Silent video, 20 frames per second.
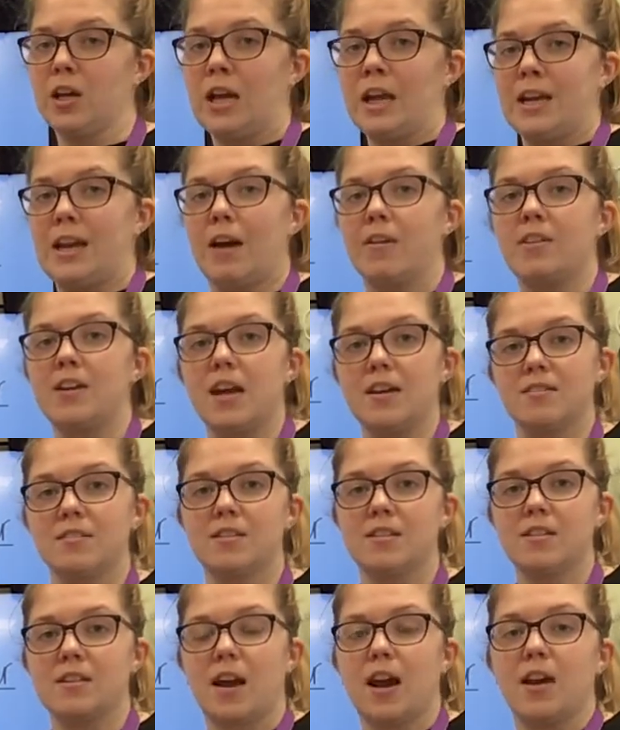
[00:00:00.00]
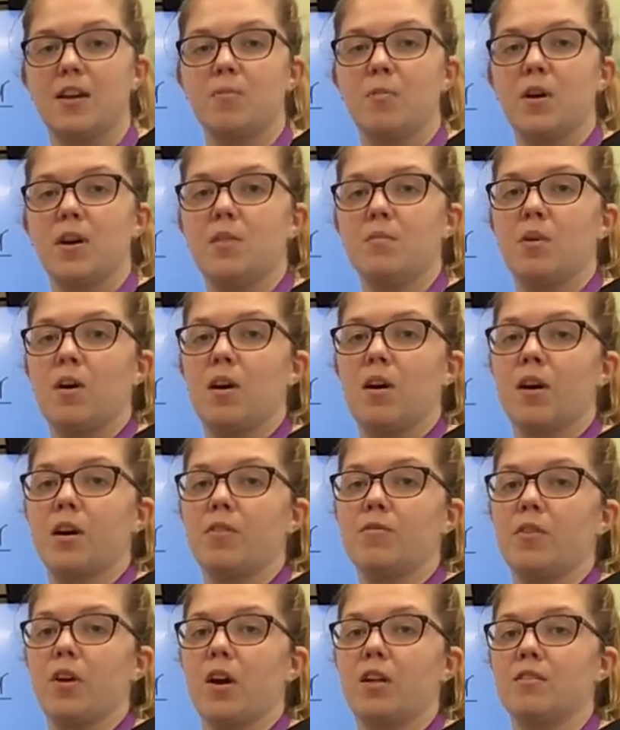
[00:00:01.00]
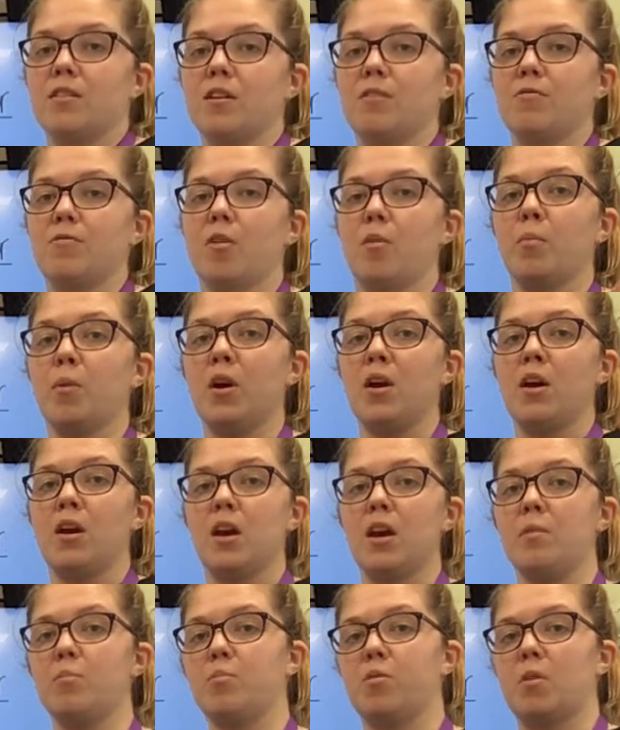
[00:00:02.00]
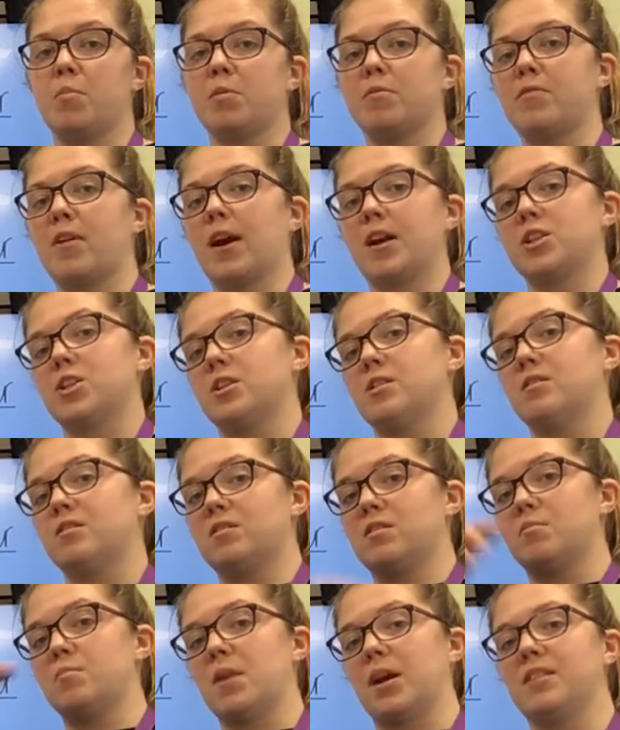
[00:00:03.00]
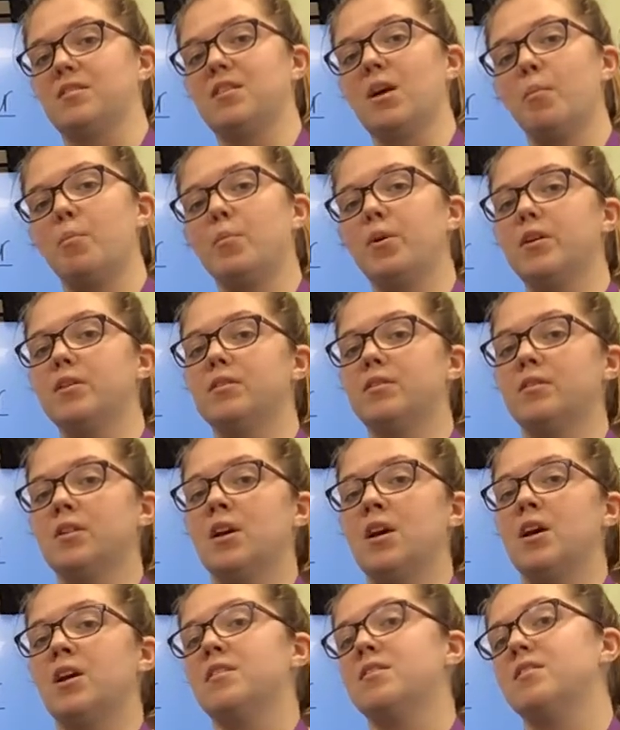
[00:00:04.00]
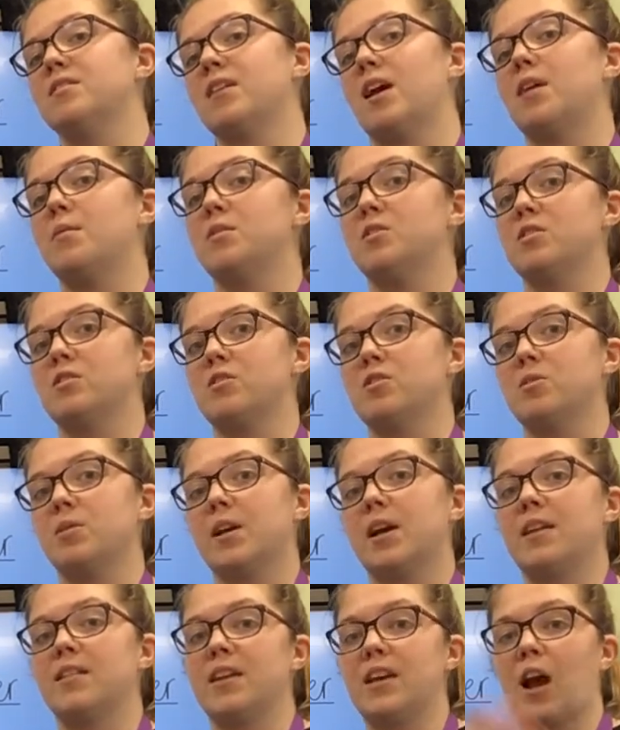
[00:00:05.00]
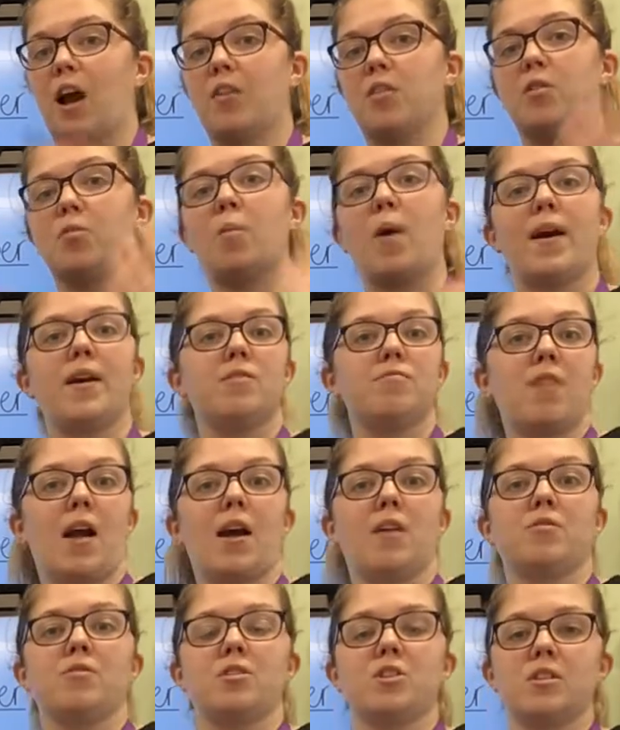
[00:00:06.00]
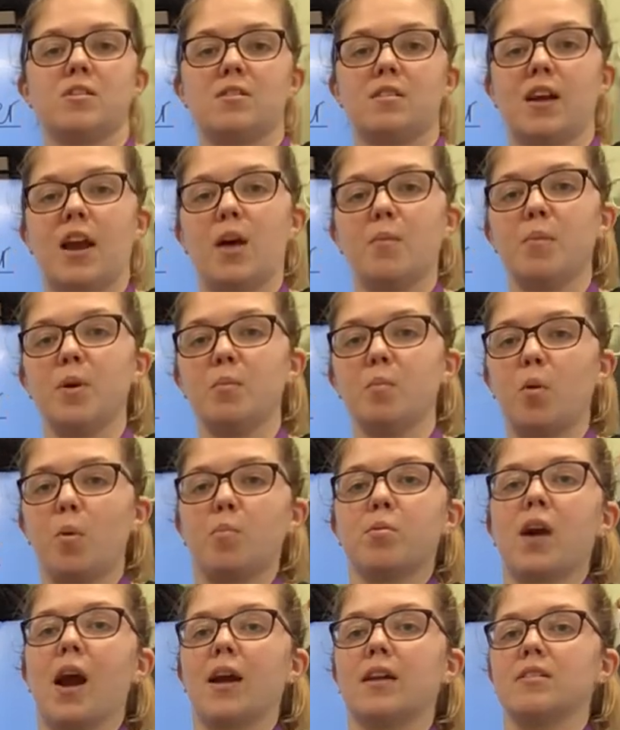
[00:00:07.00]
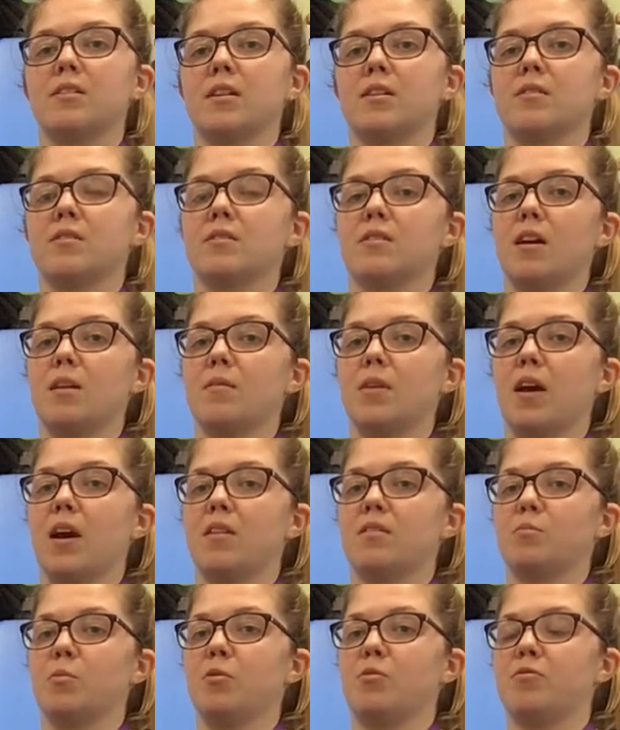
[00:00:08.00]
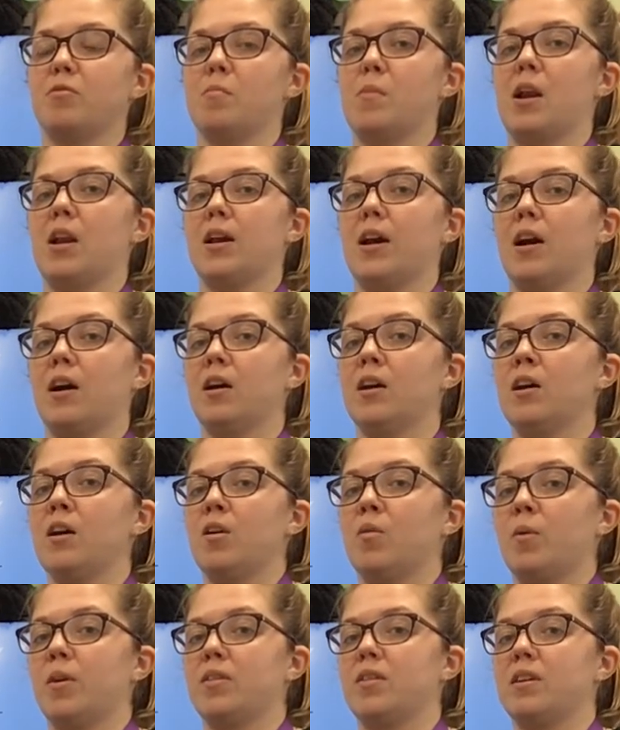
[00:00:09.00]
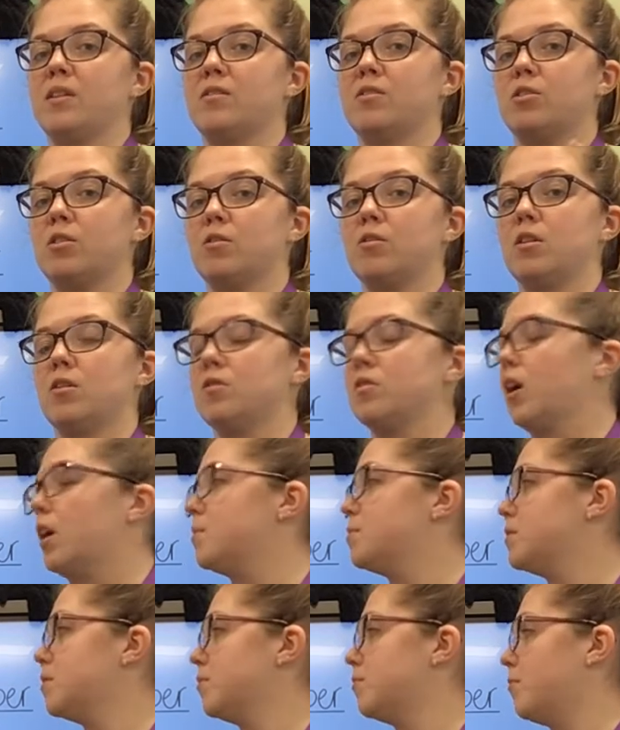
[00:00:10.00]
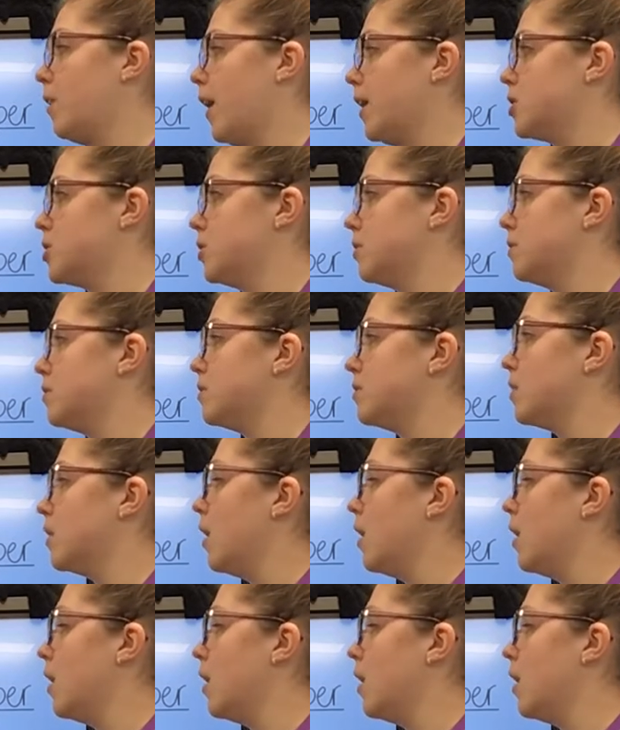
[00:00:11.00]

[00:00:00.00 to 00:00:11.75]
Now yesterday we were converting from improper fractions to mixed numbers. Today we're just doing it the other way round, just to get a bit more practice and get us more familiar with these two new types of fractions.